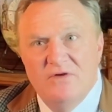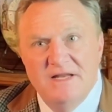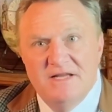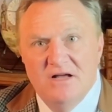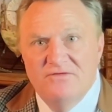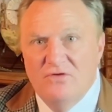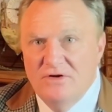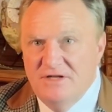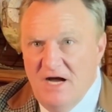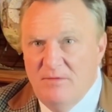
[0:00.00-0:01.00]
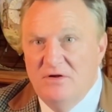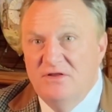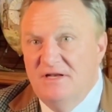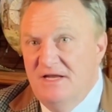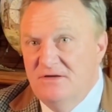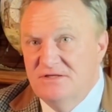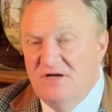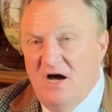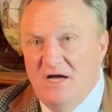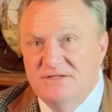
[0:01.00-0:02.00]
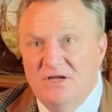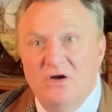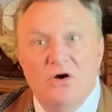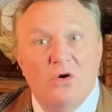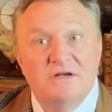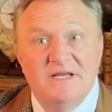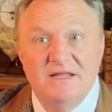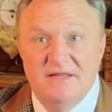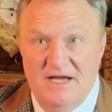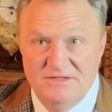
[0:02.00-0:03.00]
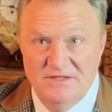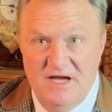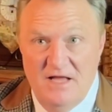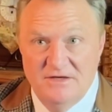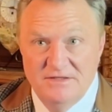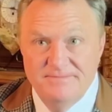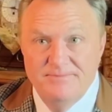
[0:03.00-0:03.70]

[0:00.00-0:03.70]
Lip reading: retailed for double the dealer's cost, or $10,000.